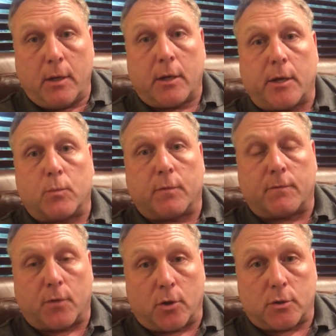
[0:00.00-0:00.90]
can
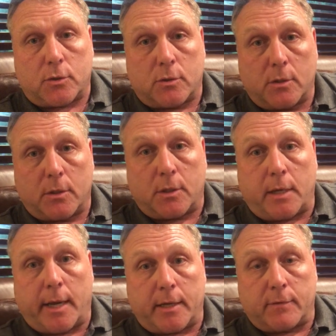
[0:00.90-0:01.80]
reverse the
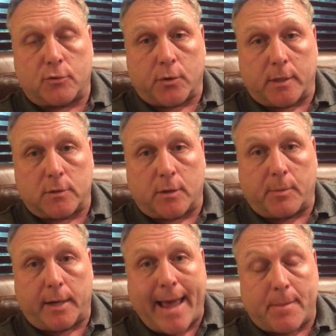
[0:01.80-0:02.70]
negative trends that have
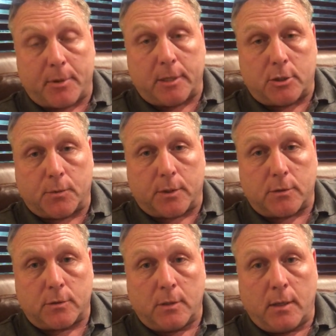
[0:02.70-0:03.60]
been happening to
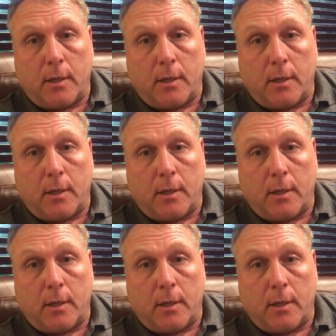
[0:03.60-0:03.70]
us